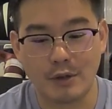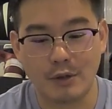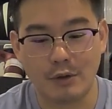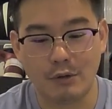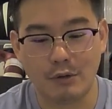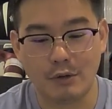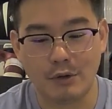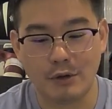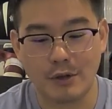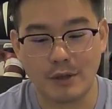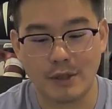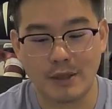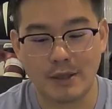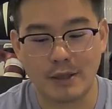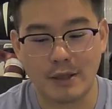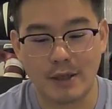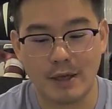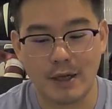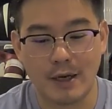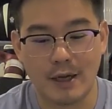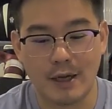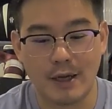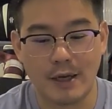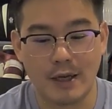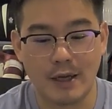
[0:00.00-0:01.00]
260
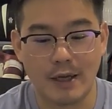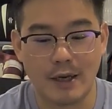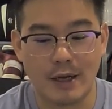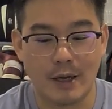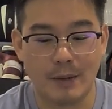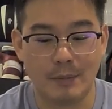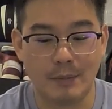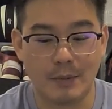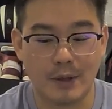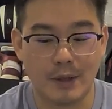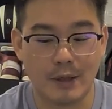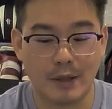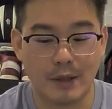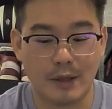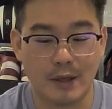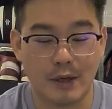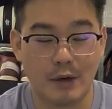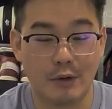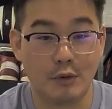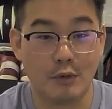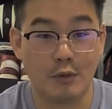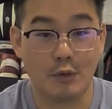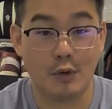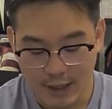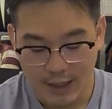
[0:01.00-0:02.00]
Canadian? I'm gonna tell
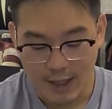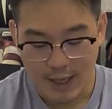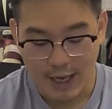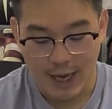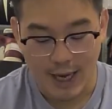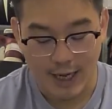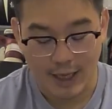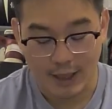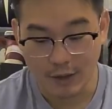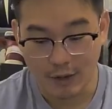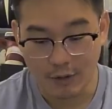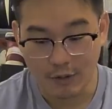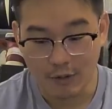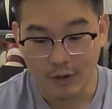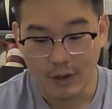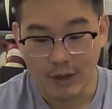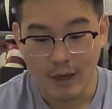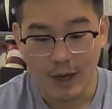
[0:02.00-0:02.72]
you no. Heck no.